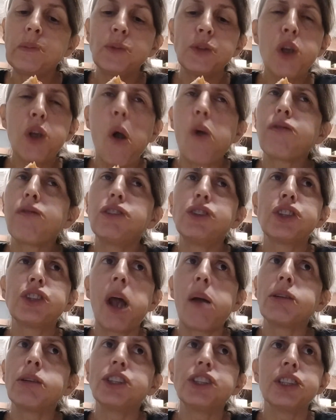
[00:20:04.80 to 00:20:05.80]
tofu
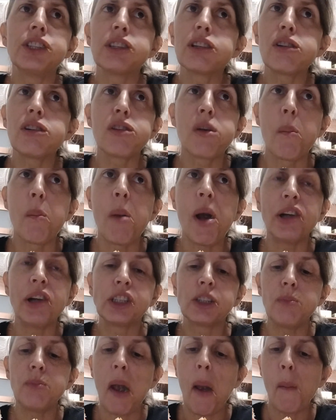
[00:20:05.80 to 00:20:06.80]
sandwiches are the
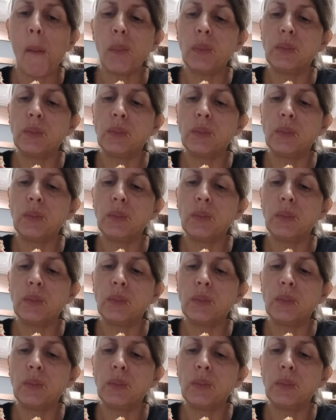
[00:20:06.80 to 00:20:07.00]
best, man.